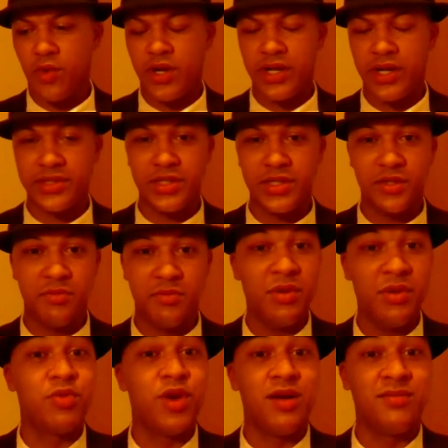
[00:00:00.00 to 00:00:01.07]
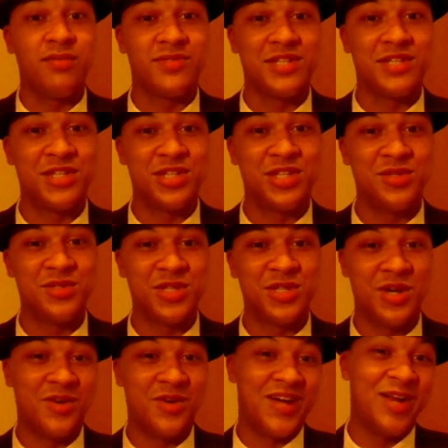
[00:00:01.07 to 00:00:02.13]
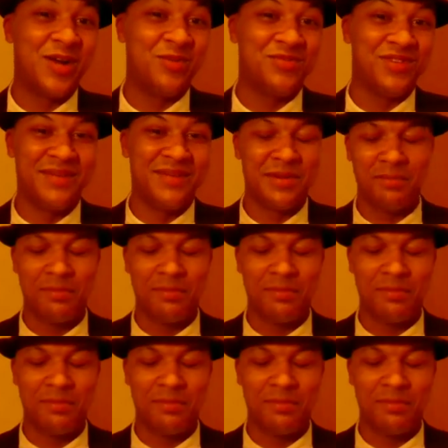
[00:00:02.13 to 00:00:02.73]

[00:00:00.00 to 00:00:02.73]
I see nothing but problems and issues, so I don't blame him.